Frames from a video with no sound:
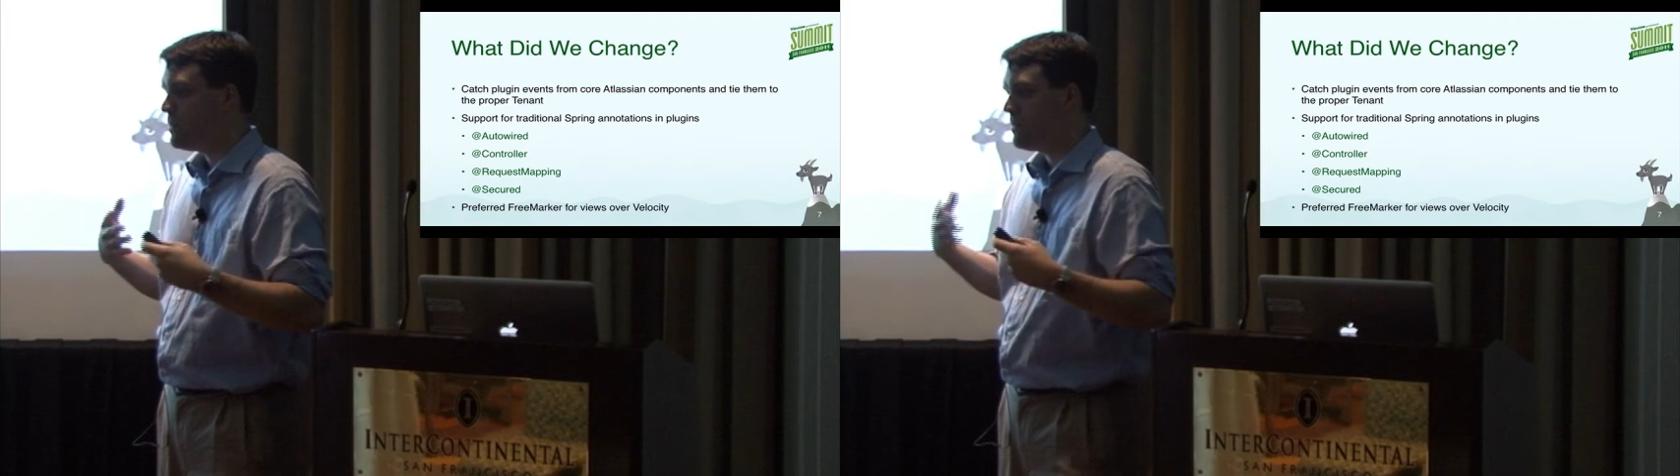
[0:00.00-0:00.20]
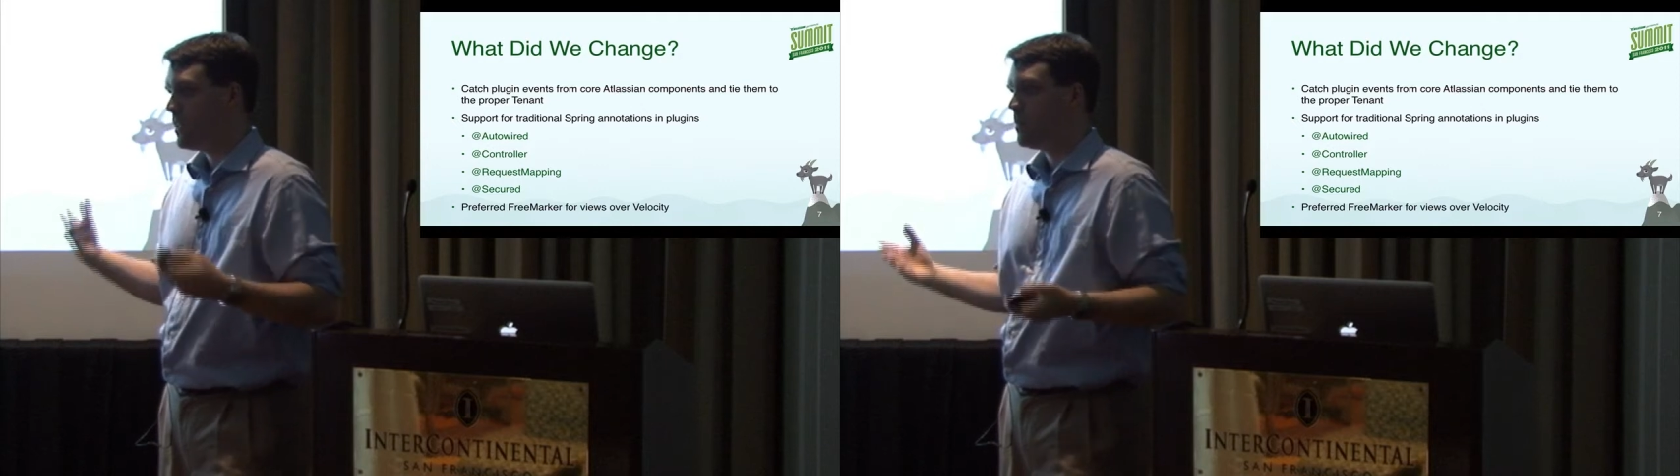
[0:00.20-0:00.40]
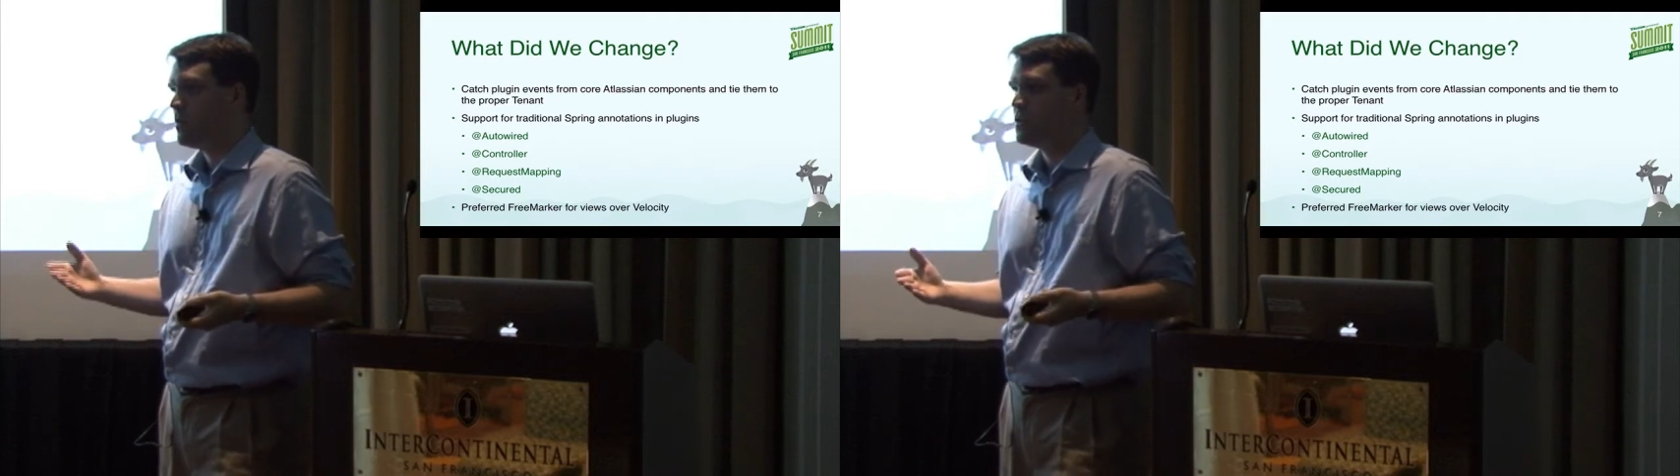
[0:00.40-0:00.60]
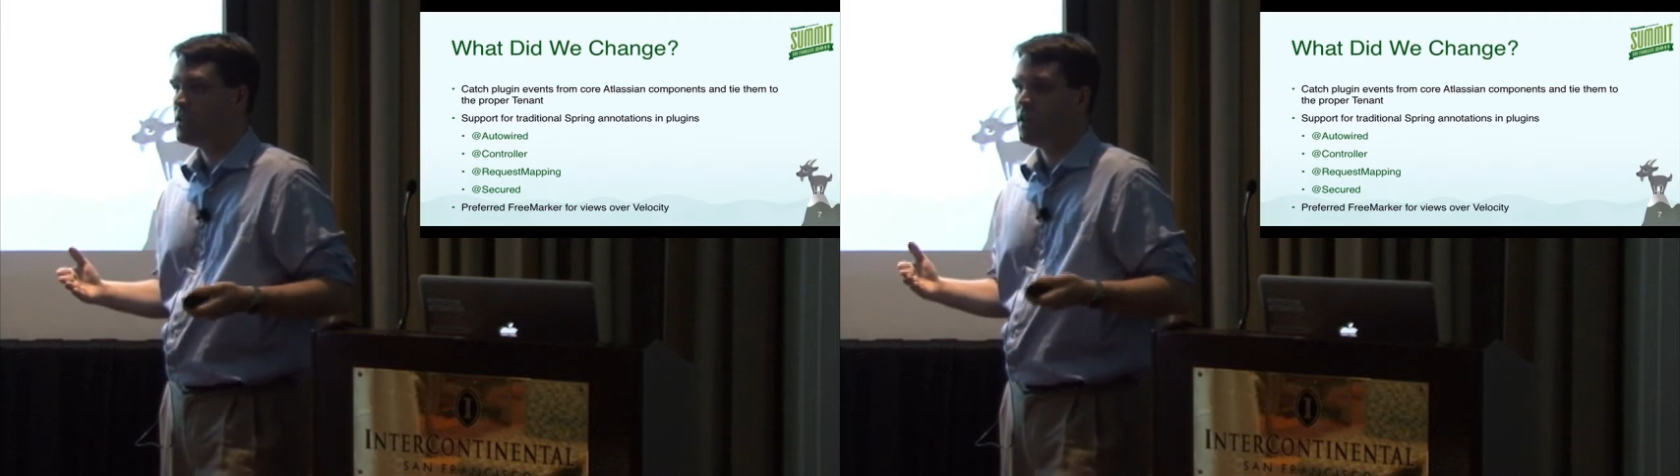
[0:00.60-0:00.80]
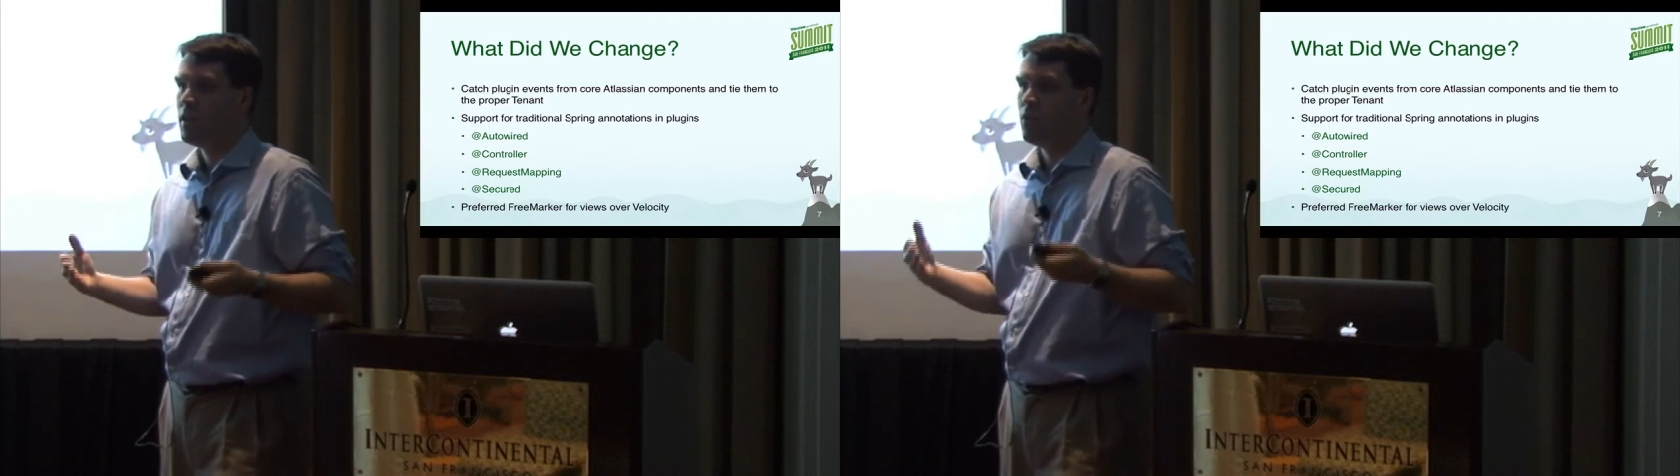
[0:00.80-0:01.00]

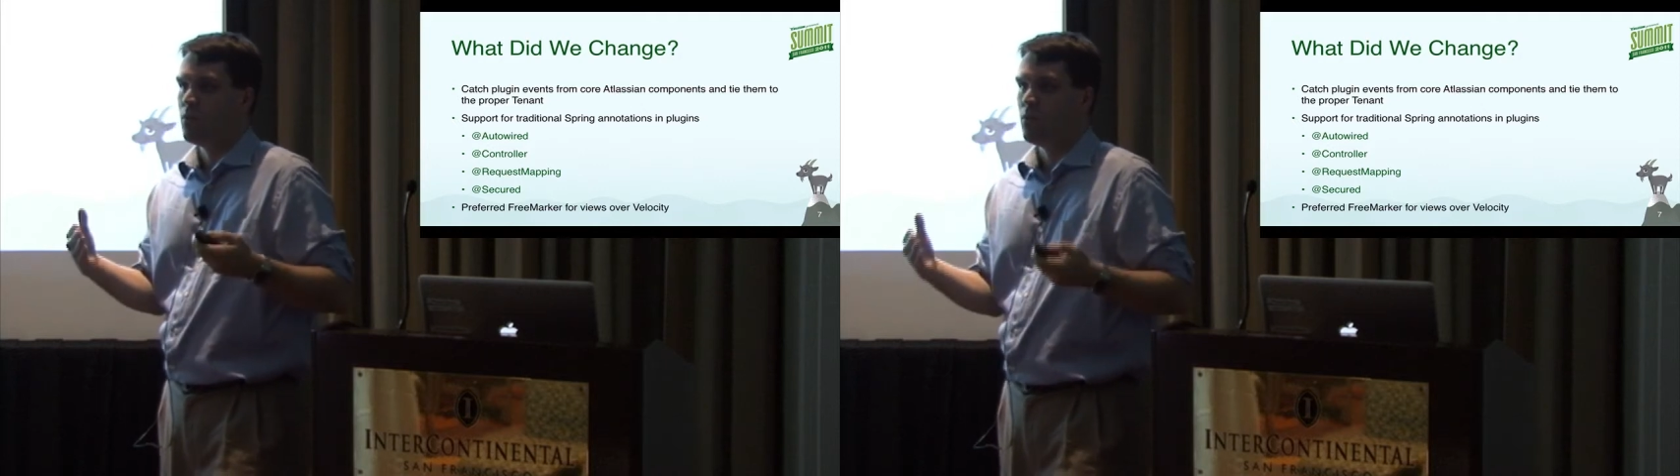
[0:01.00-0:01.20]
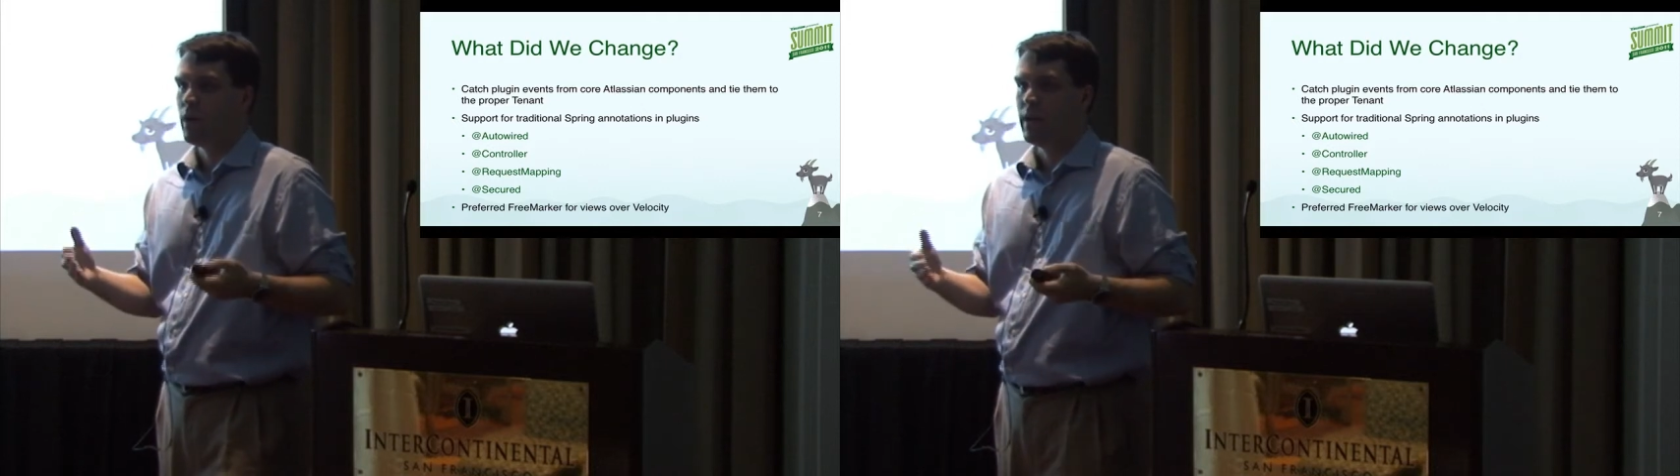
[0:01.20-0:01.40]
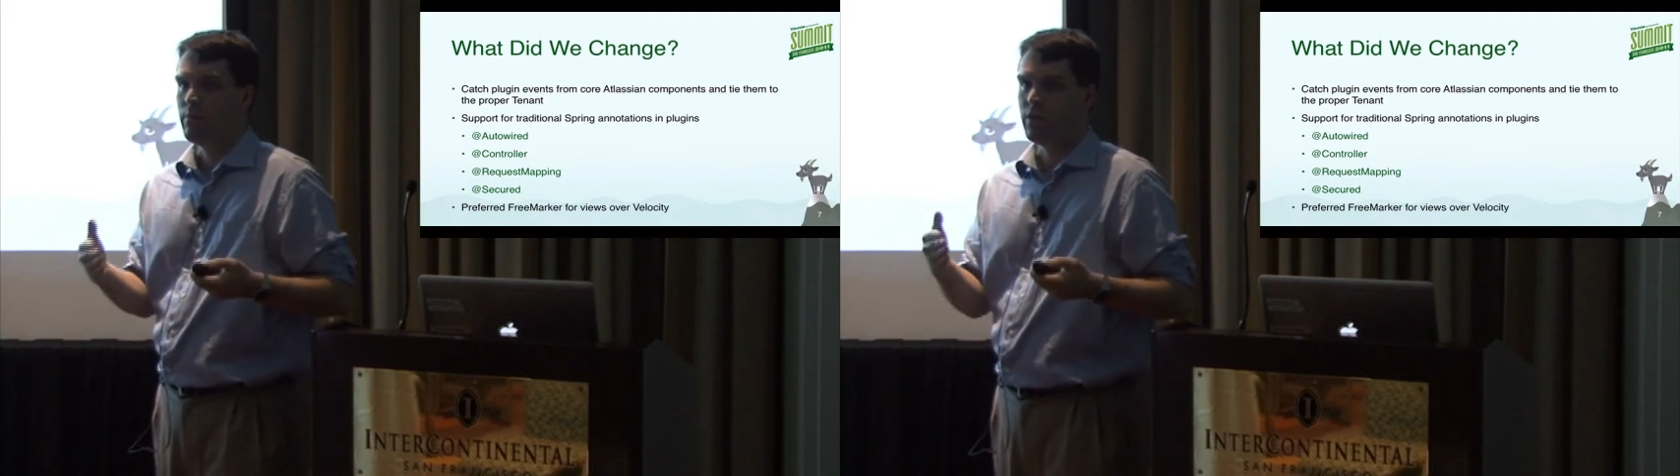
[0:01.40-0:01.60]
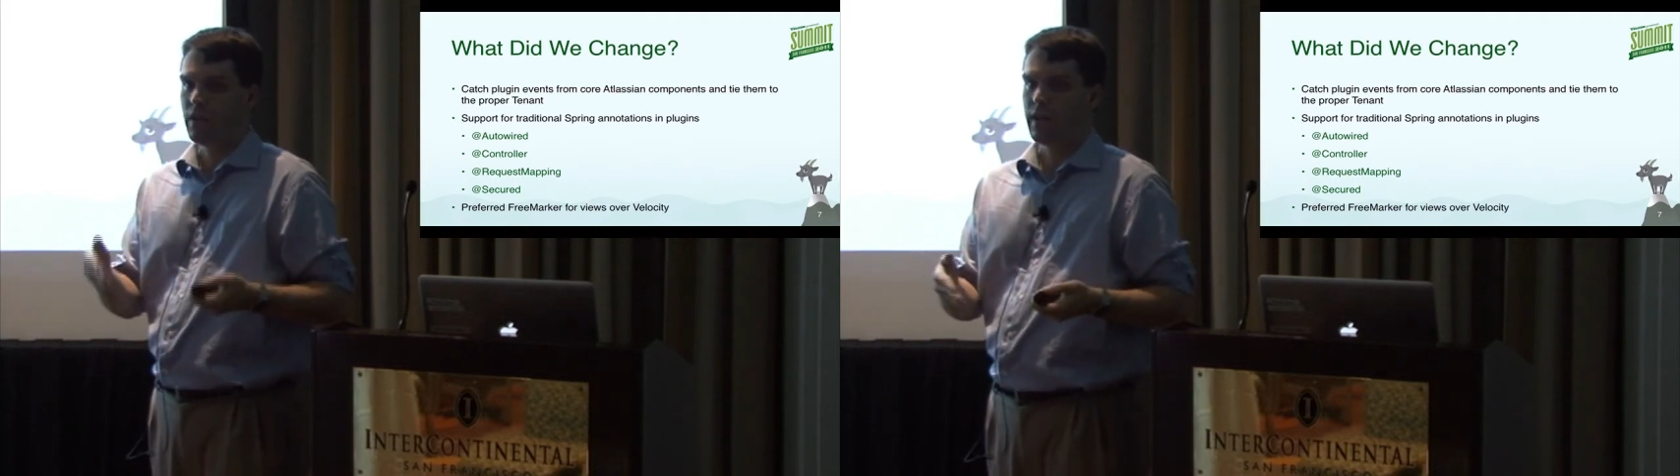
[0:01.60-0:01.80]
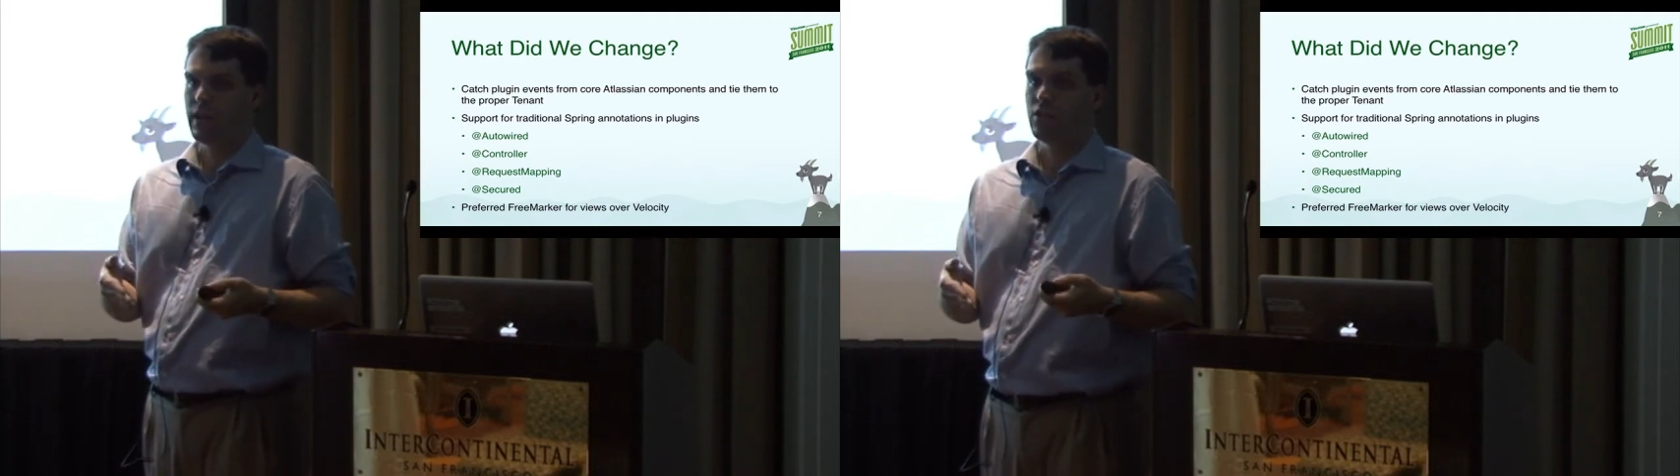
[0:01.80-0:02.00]
developers write
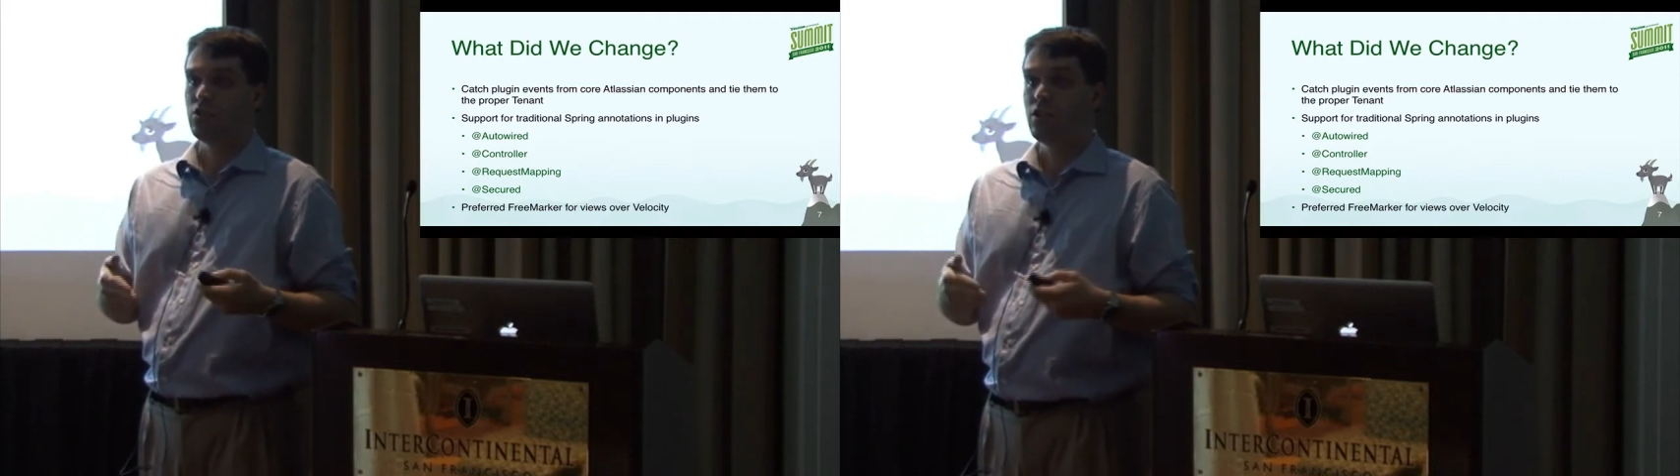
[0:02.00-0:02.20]
plugins